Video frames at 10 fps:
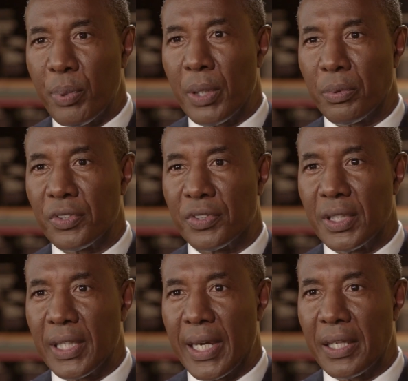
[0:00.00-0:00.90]
people to
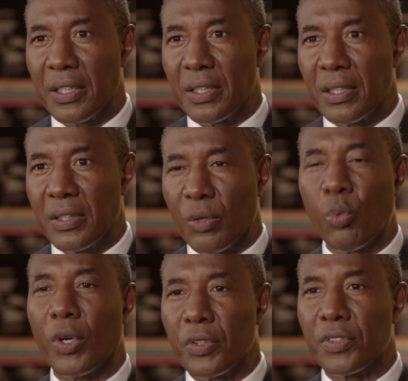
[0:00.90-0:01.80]
see that, the
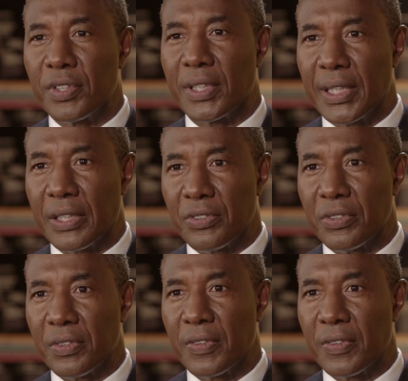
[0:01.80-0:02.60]
world to see this.